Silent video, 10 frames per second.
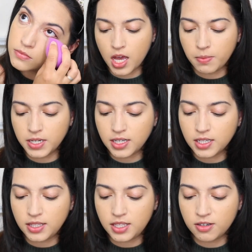I'm going to
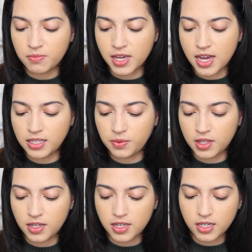conceal my eyes with
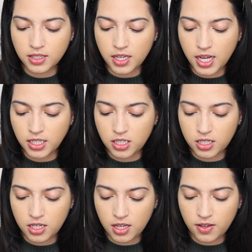the NYX
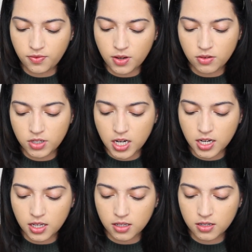HD
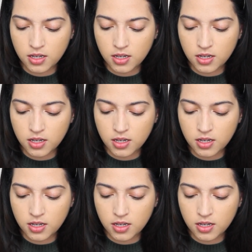Photogenic